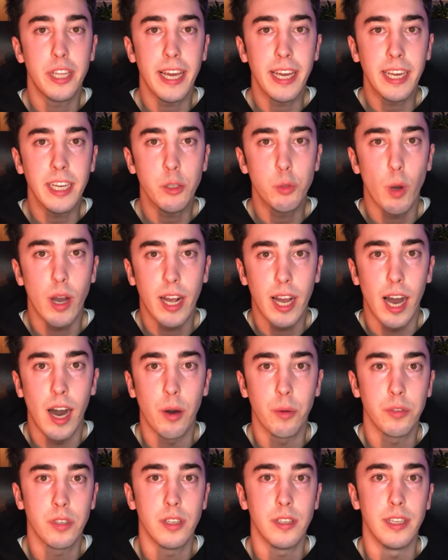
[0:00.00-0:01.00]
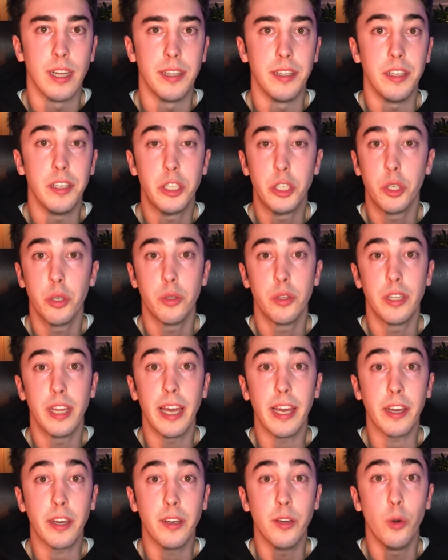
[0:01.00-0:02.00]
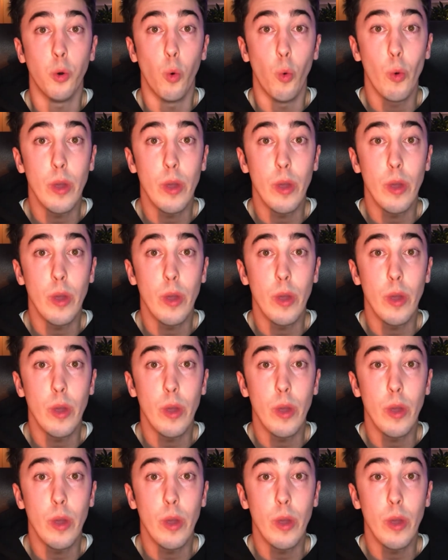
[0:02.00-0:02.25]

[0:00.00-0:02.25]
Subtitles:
take into account that it should take you